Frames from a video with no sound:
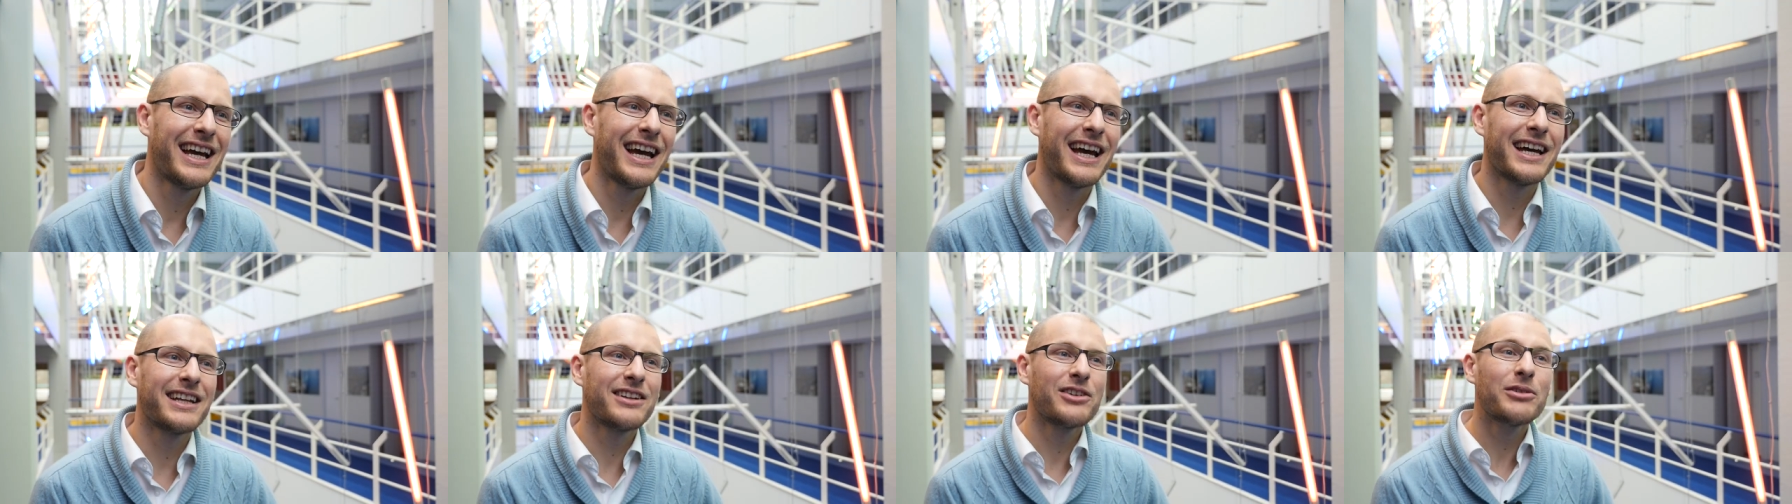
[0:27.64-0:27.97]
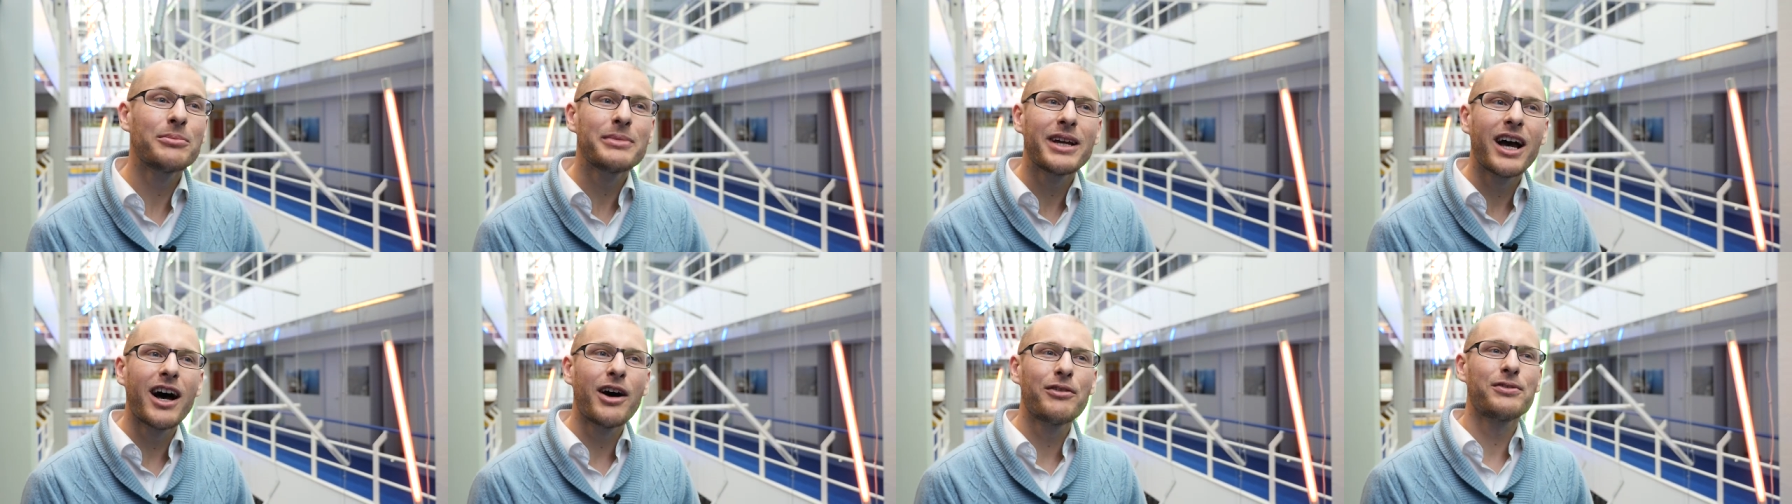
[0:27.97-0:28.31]
and on
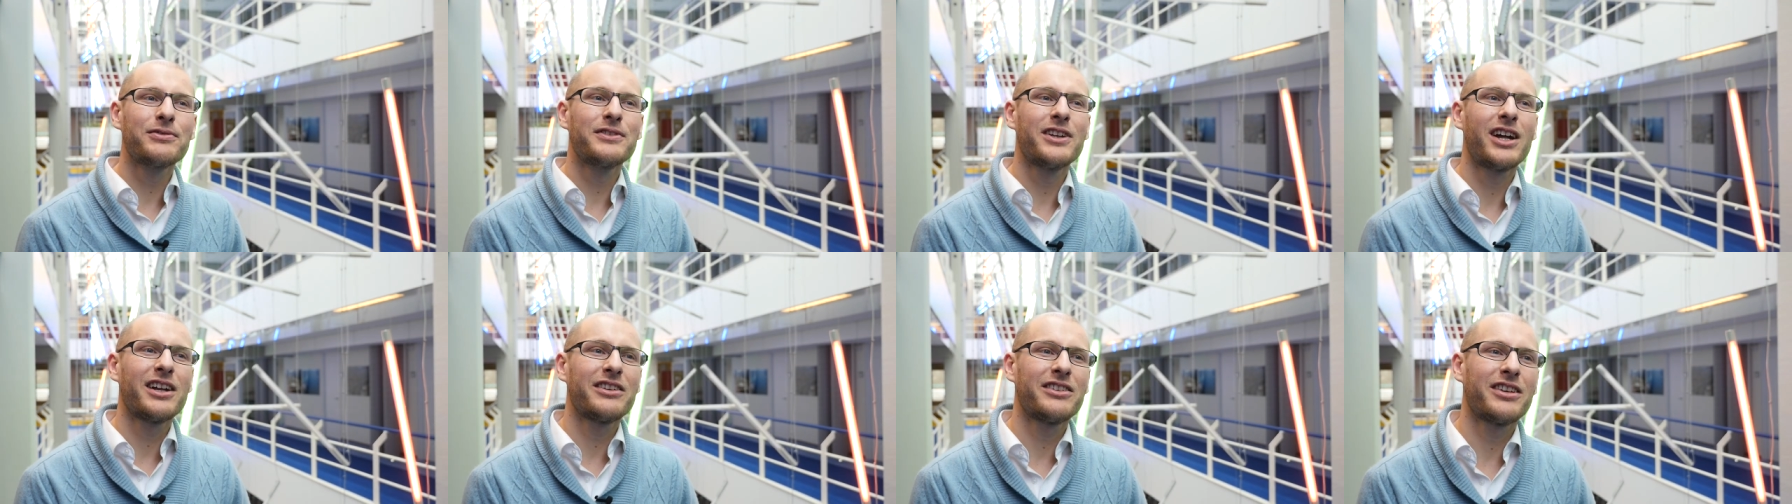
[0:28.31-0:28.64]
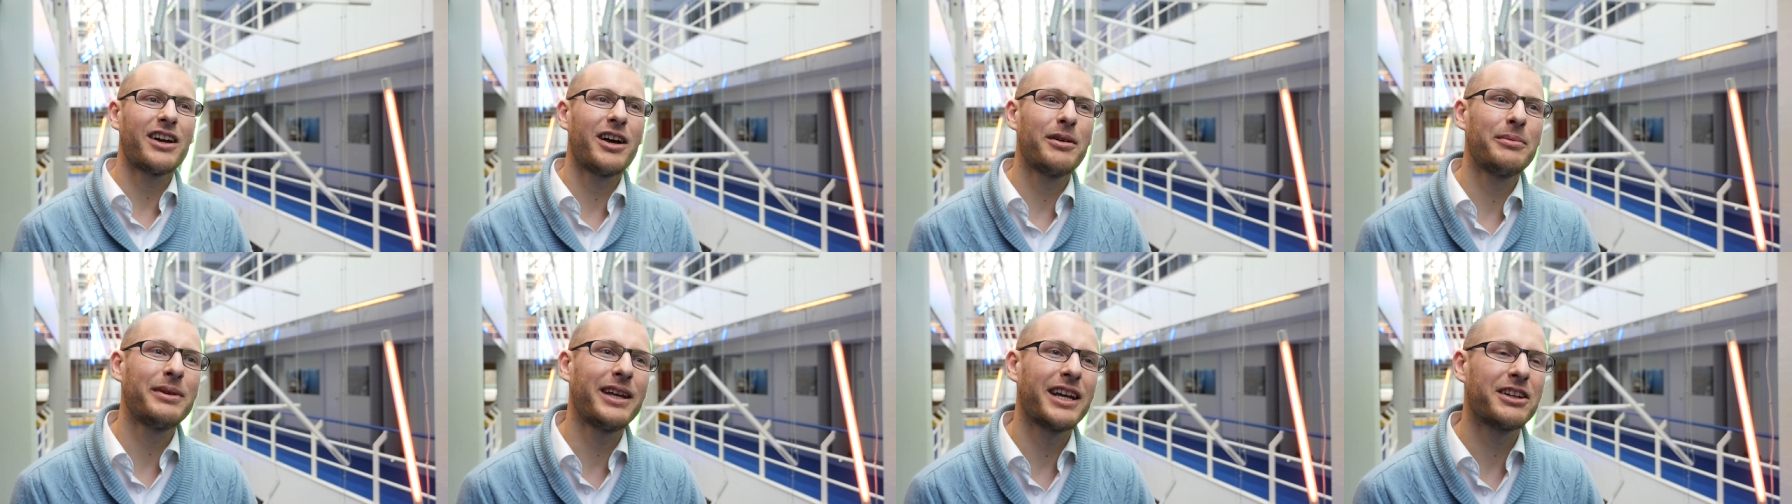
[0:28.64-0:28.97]
behalf of Nudge
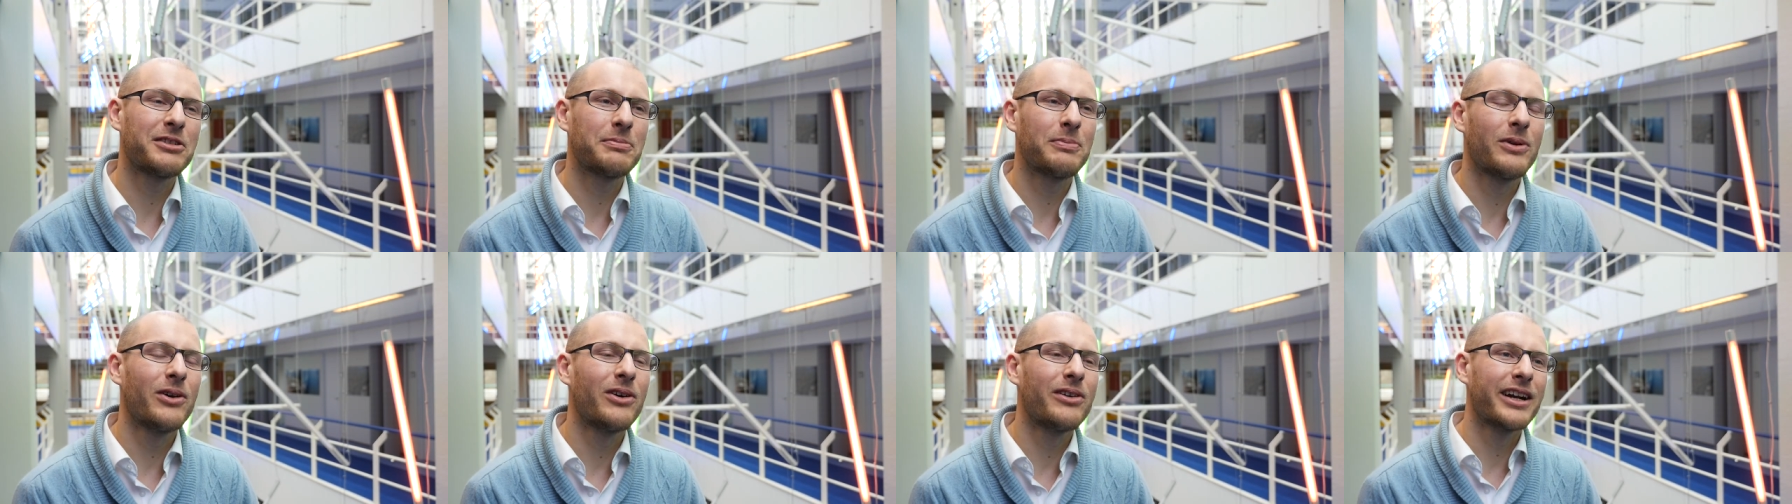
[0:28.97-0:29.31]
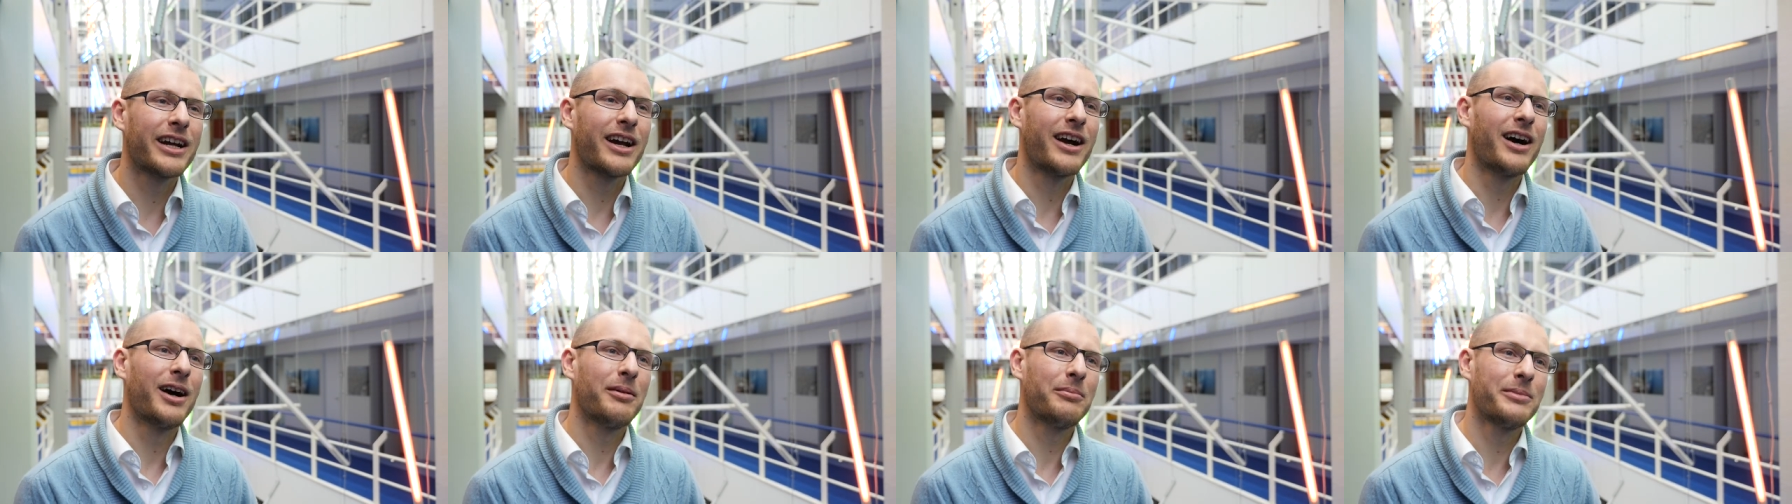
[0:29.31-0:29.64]
I'll be
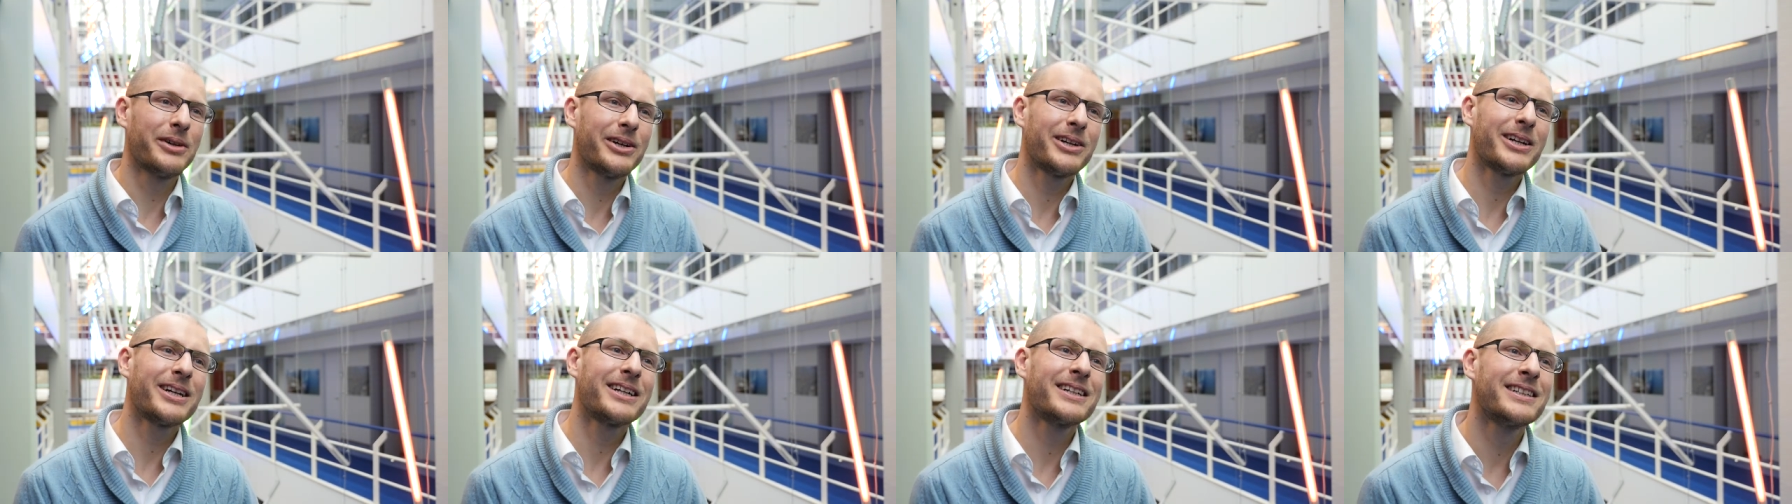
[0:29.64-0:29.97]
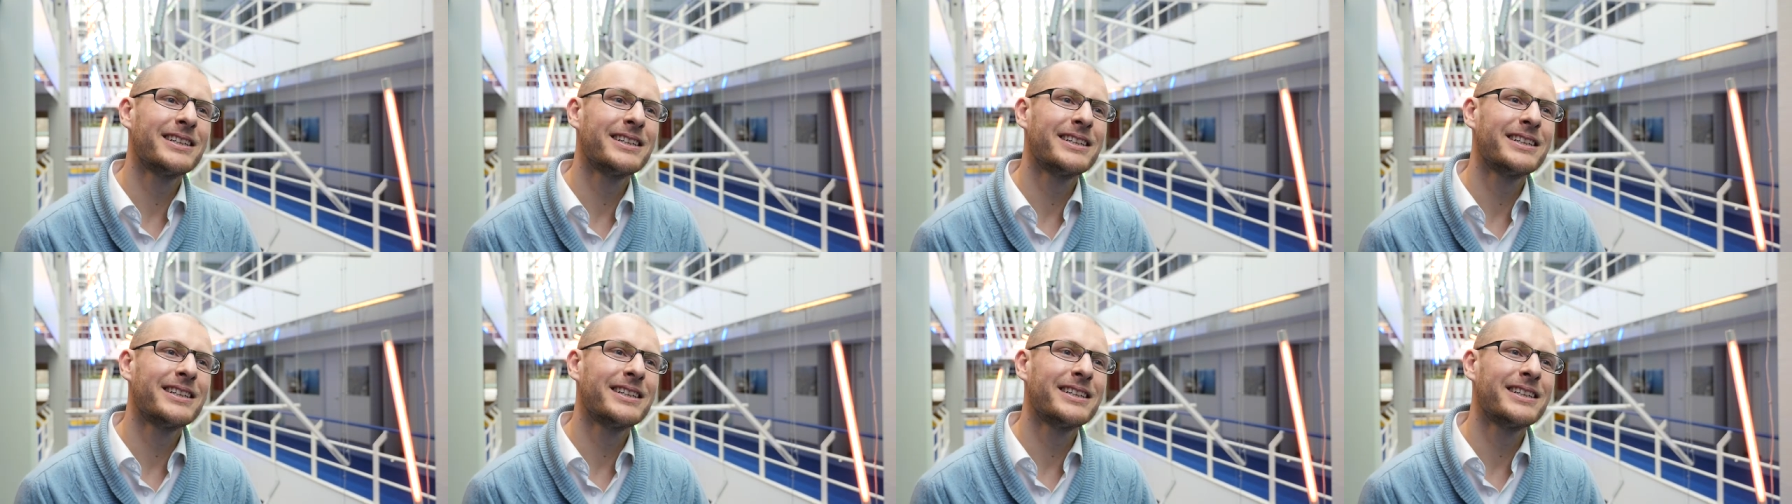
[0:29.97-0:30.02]
exploring Hamburg.